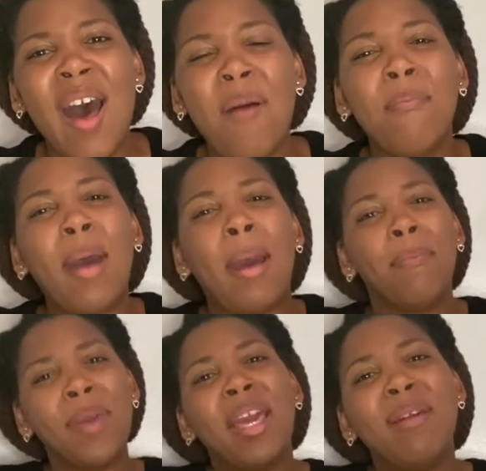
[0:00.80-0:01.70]
up, my
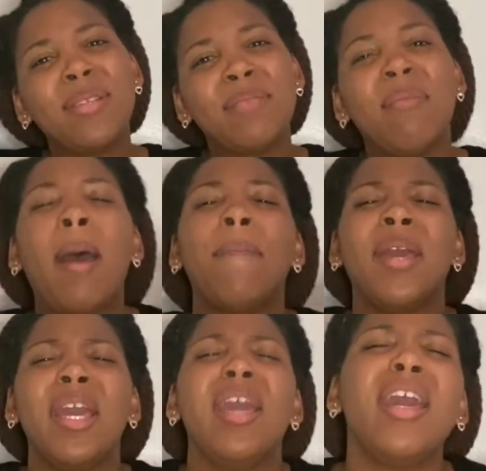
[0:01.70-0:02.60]
peeps, my
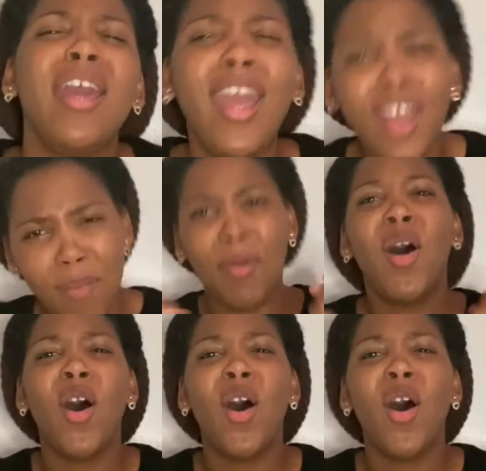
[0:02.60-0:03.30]
people?